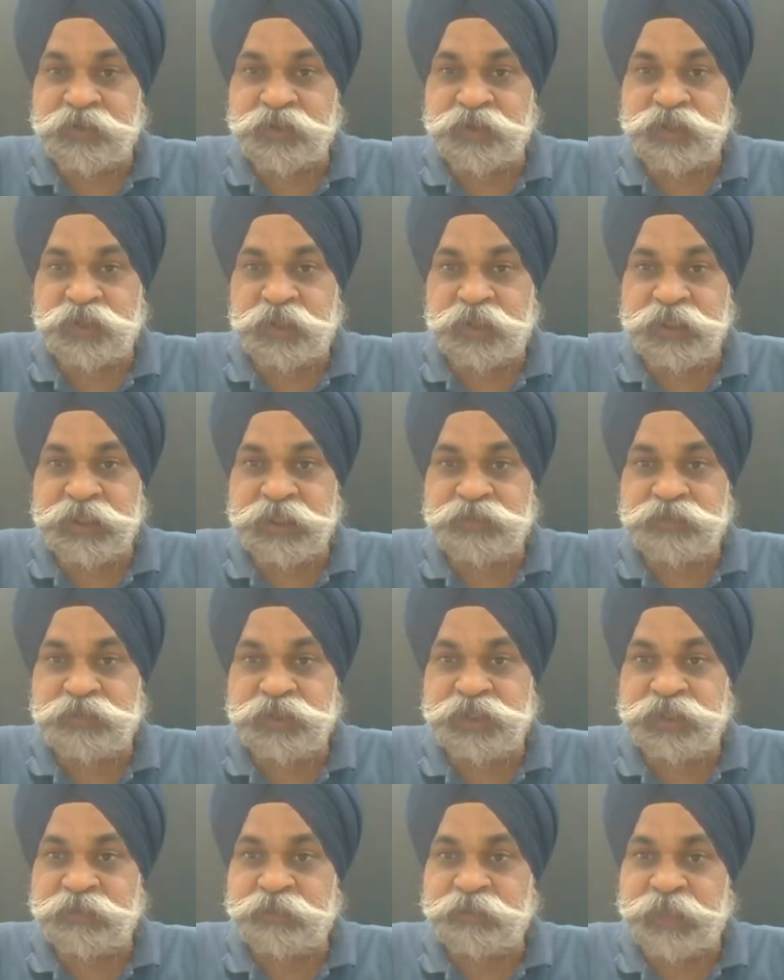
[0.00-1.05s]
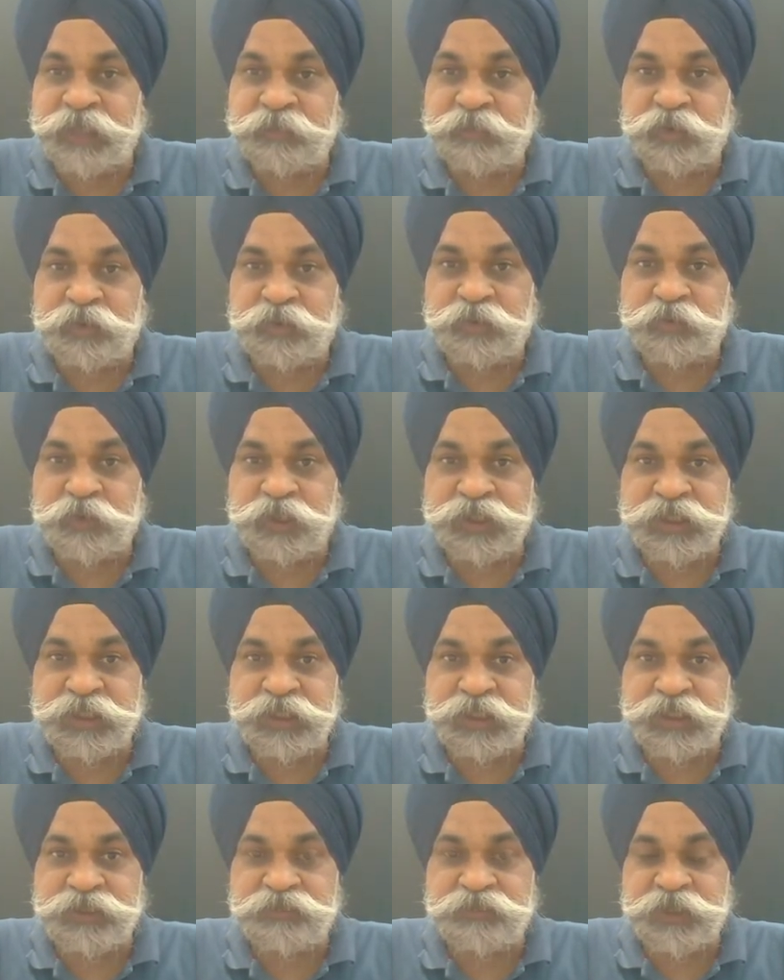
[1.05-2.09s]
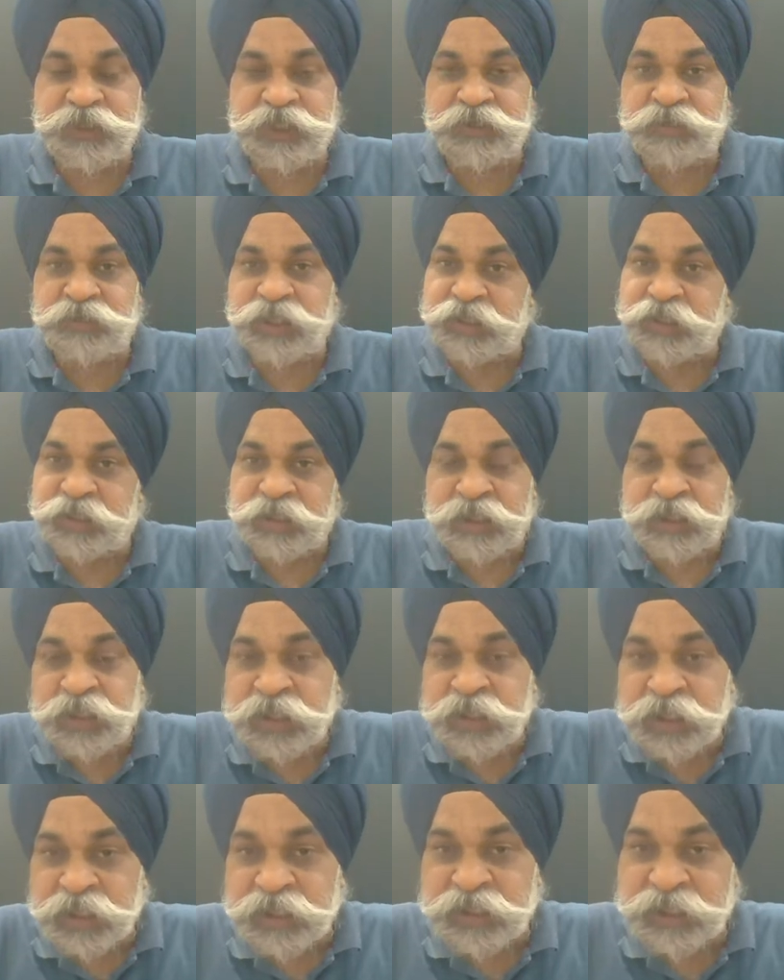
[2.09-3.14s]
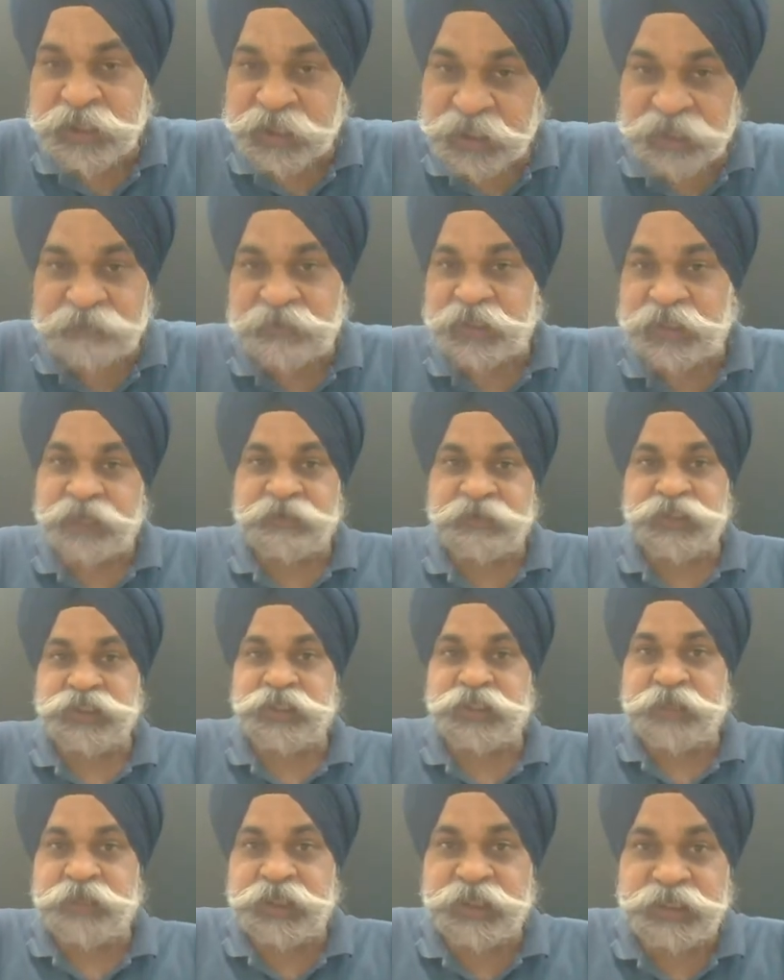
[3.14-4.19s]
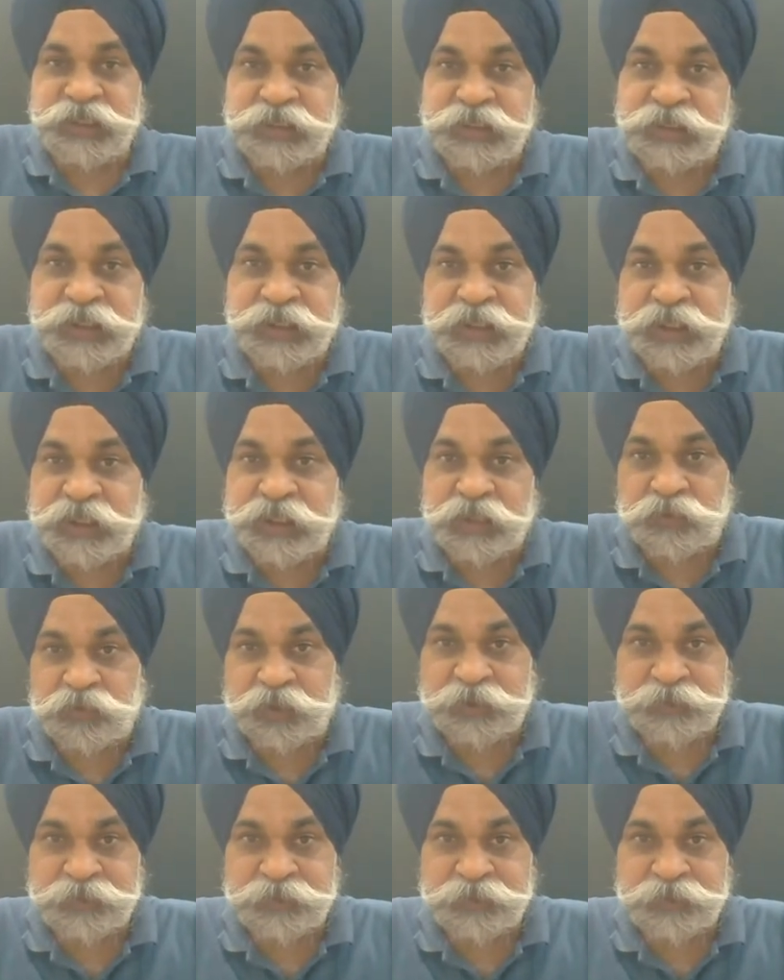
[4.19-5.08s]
solve this question by pausing this video, and thereafter I shall be discussing it out.